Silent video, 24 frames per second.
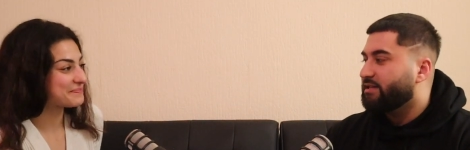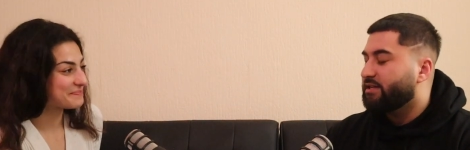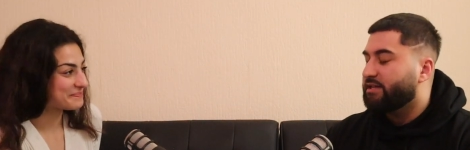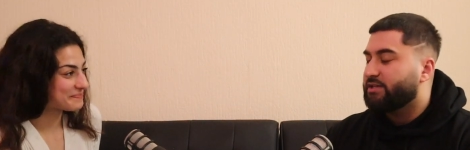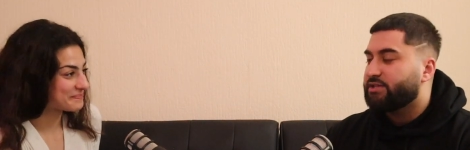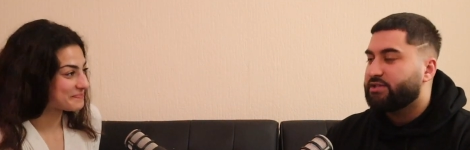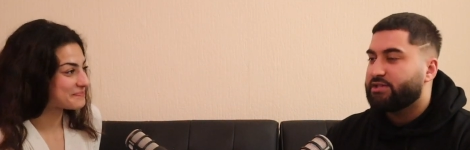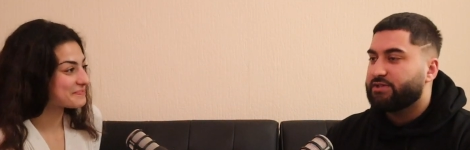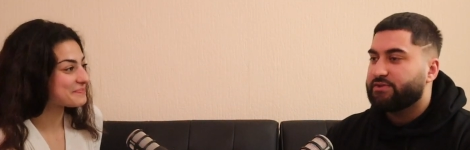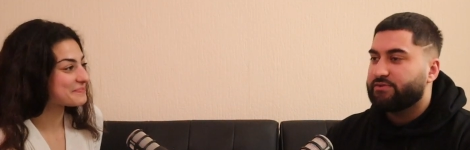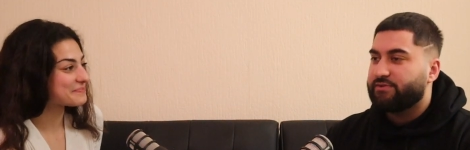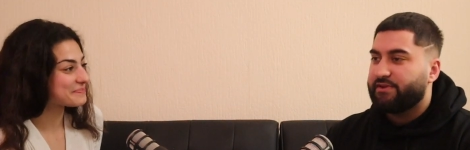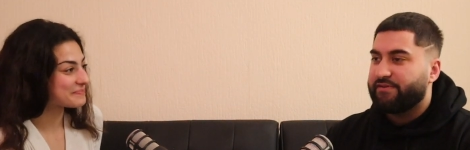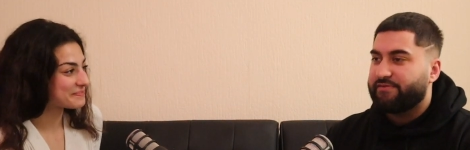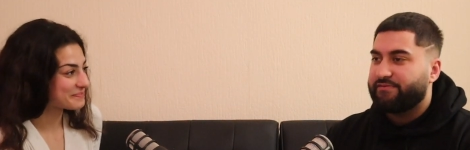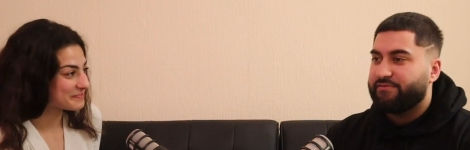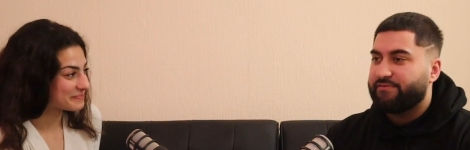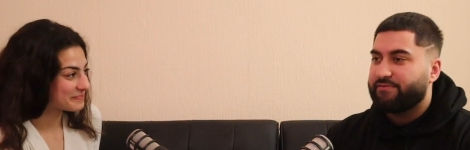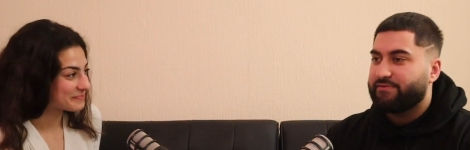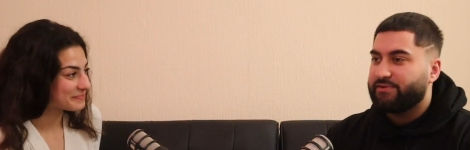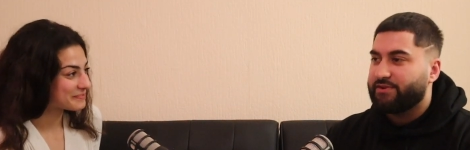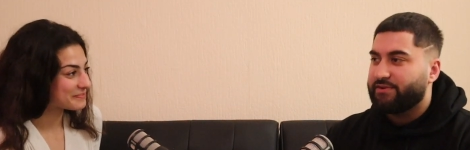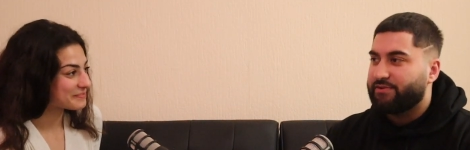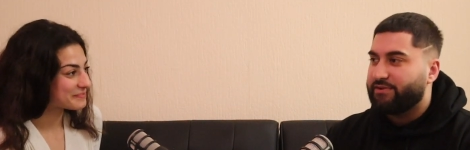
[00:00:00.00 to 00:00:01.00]
Speaker 1: Yeah, she's around.
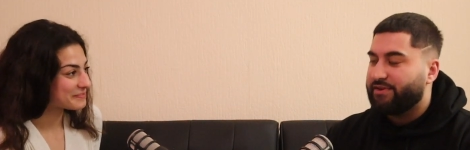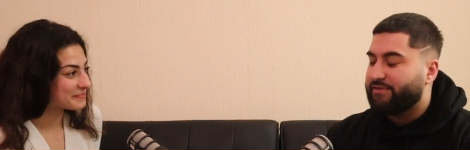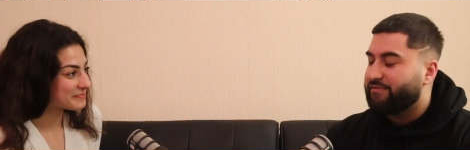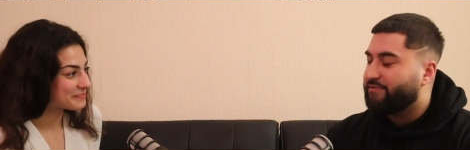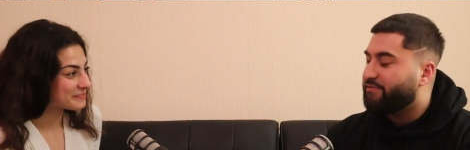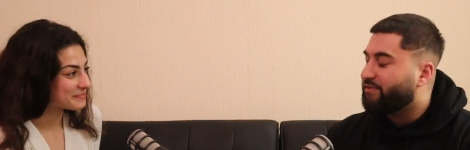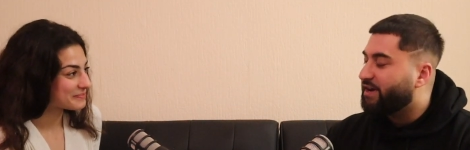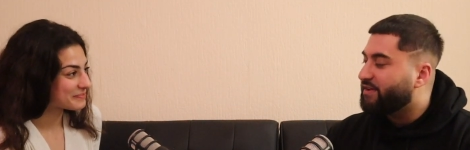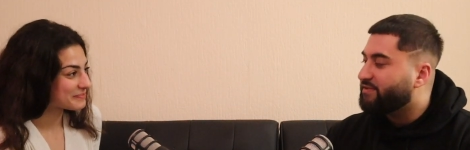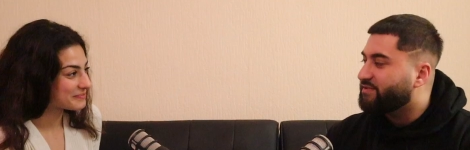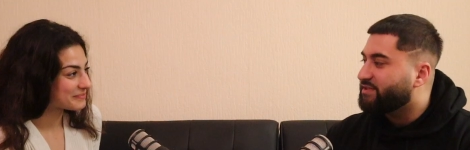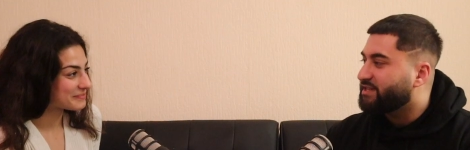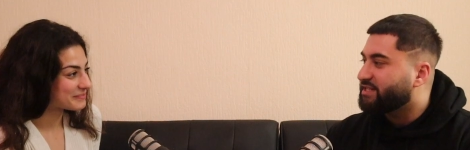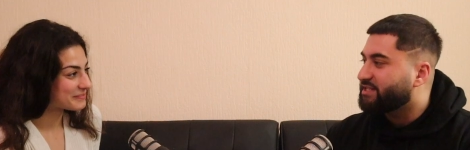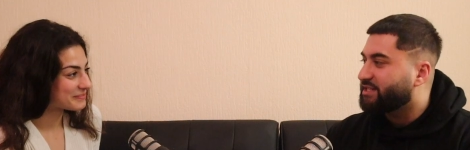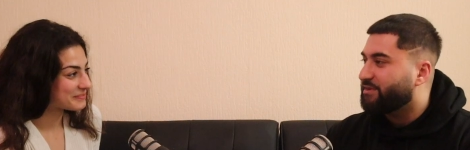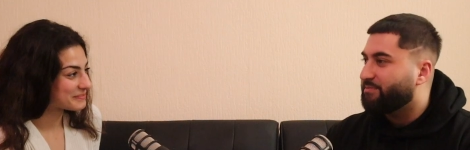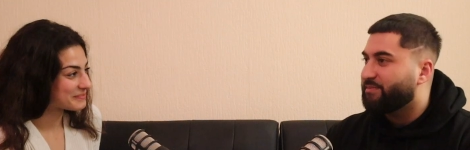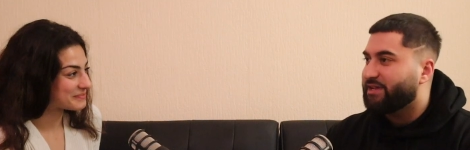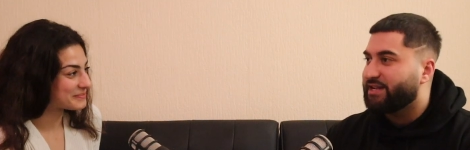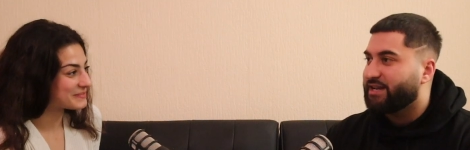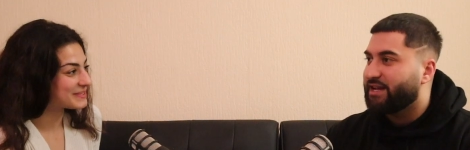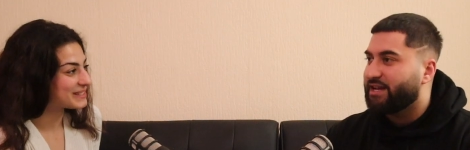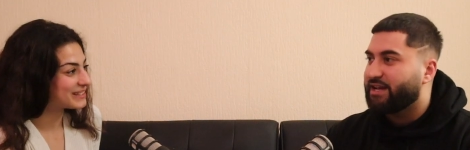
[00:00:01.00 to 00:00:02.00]
You're around five six.
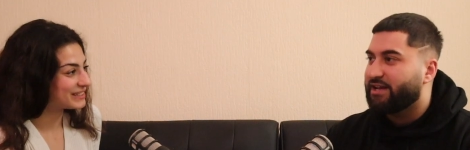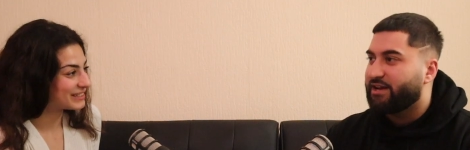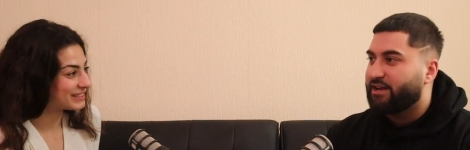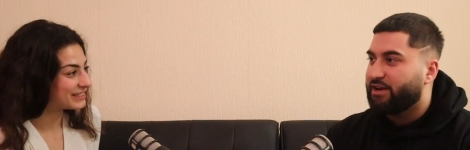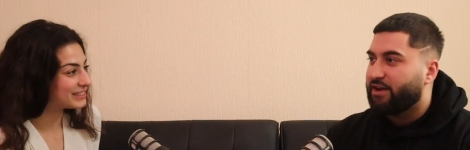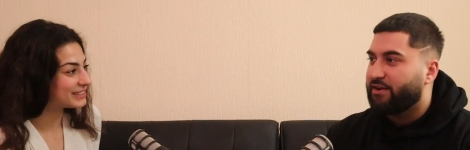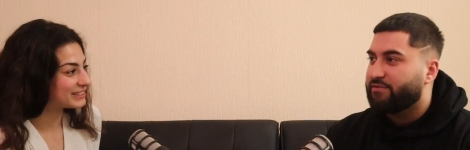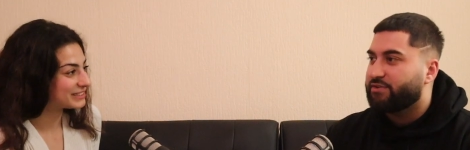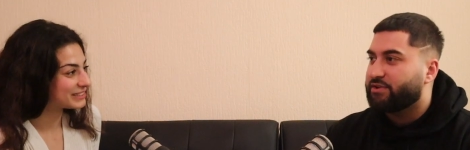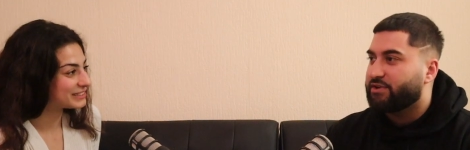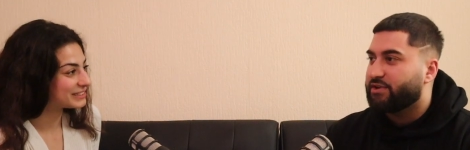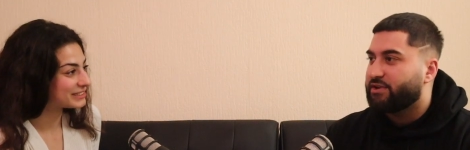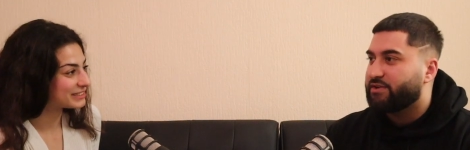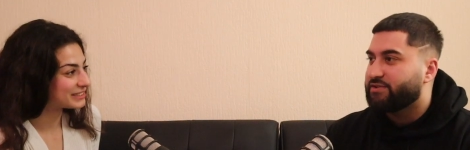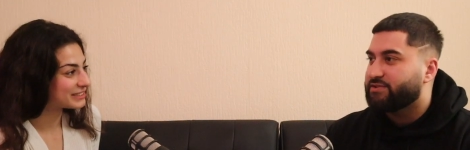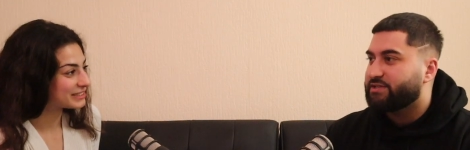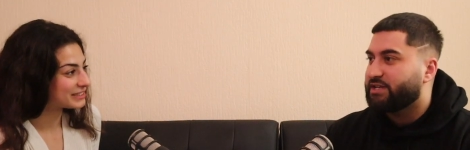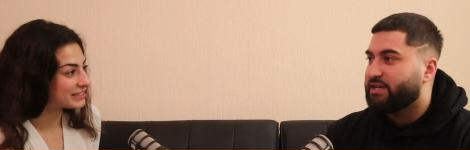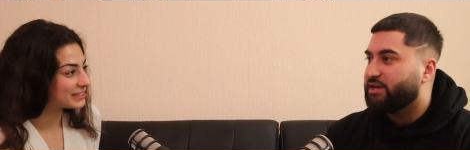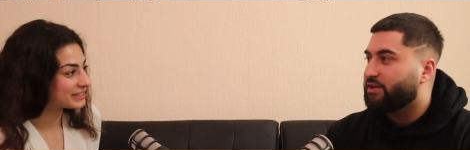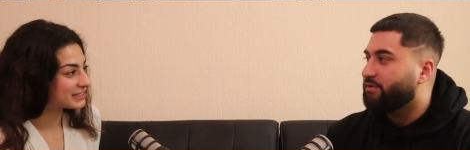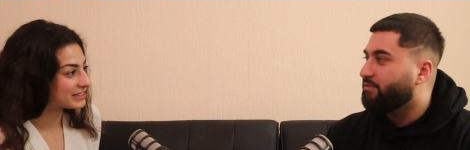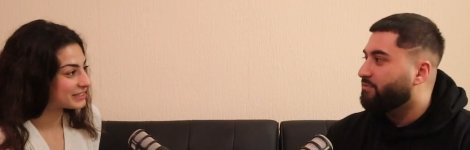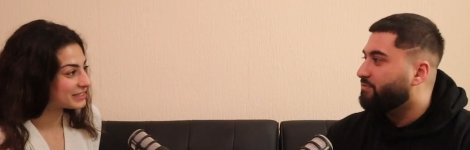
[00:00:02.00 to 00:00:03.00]
I mean, like a lot of the girls
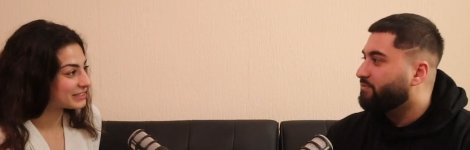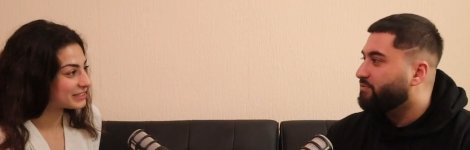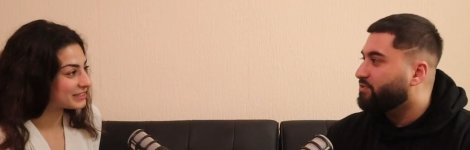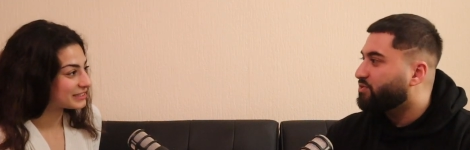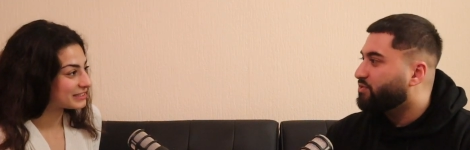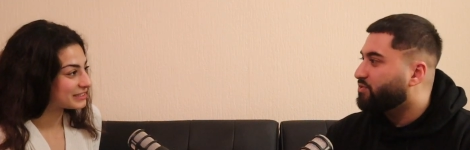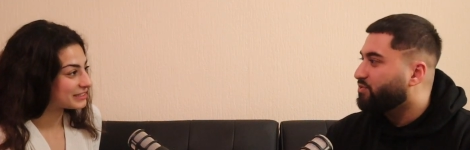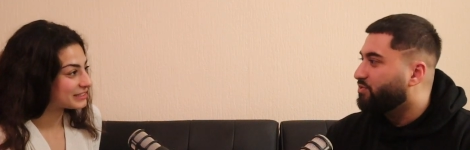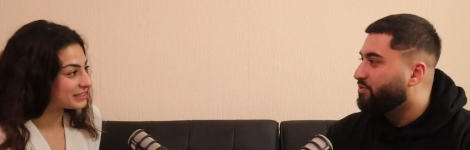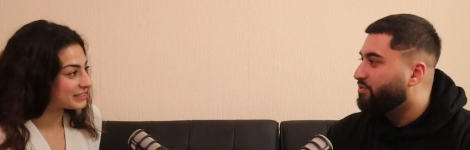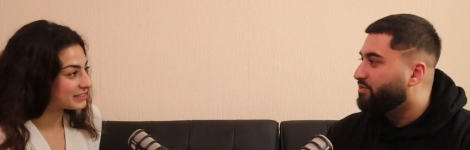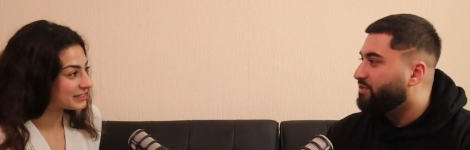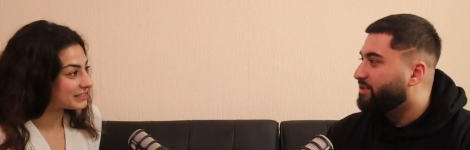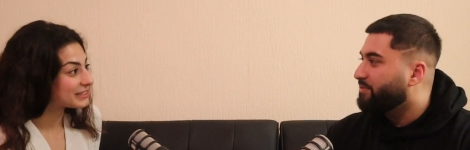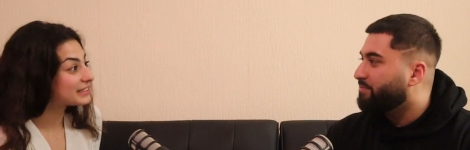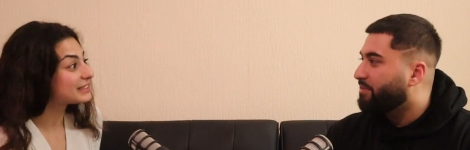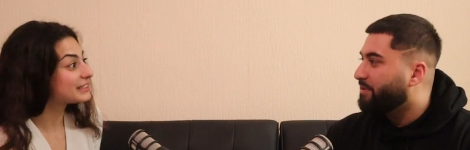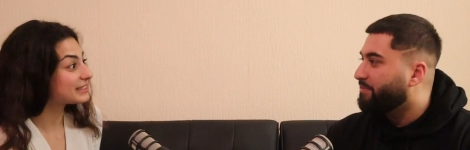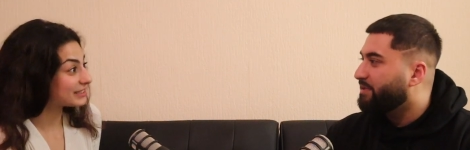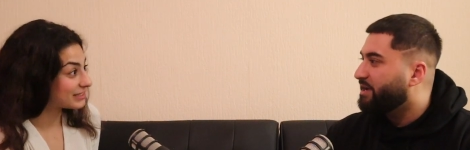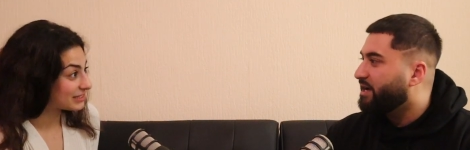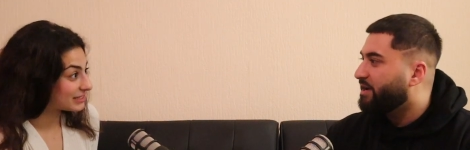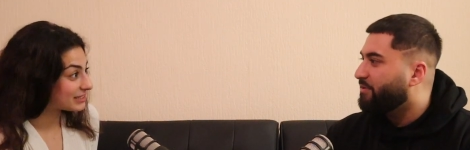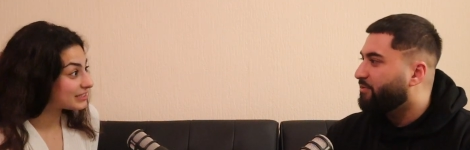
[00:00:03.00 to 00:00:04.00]
that are short, they're
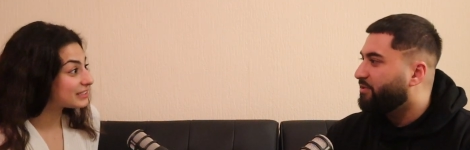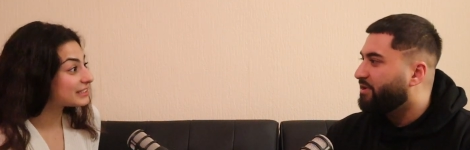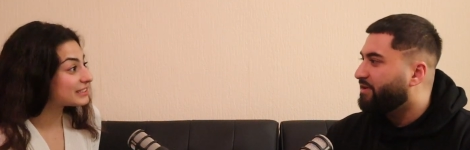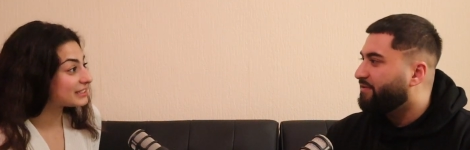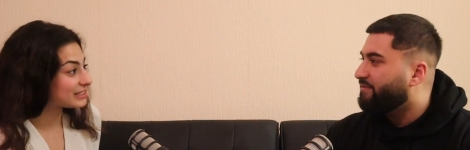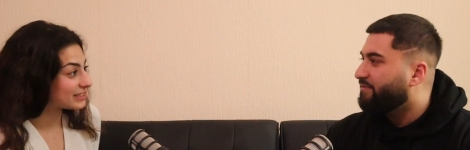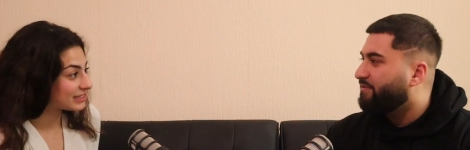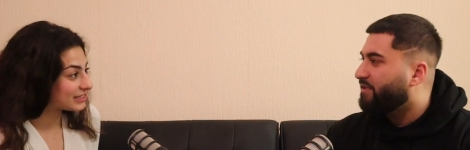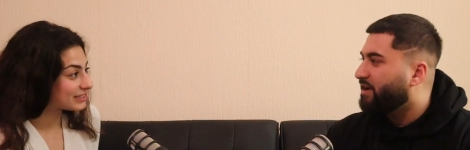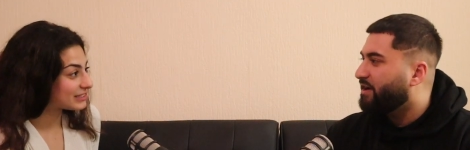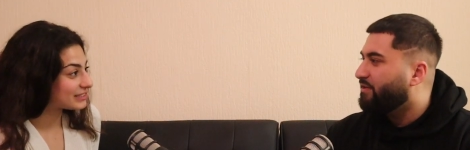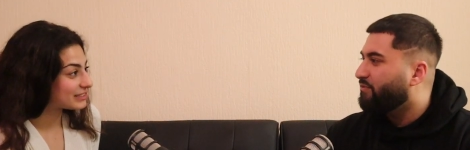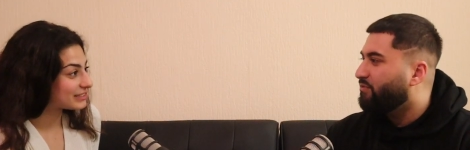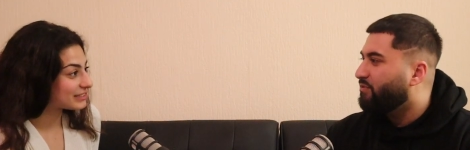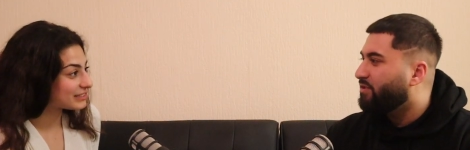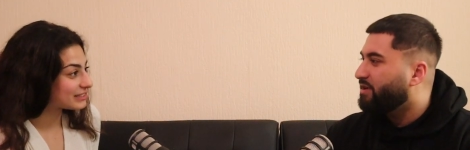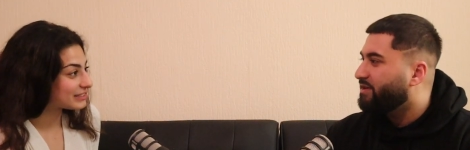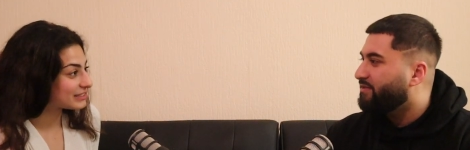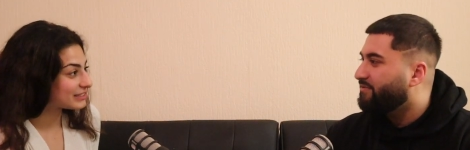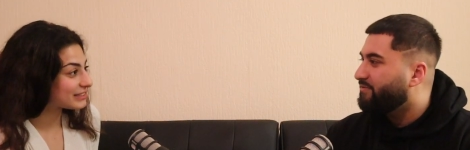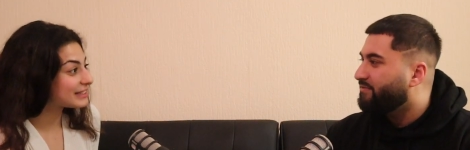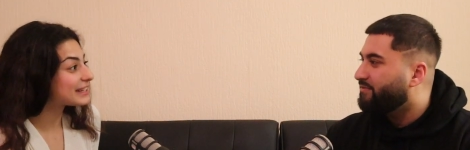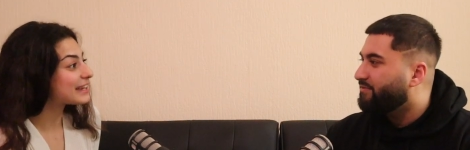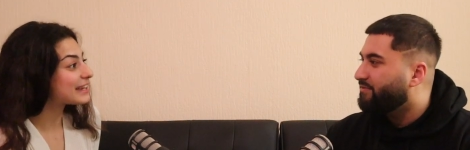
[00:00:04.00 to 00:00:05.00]
probably like what five one.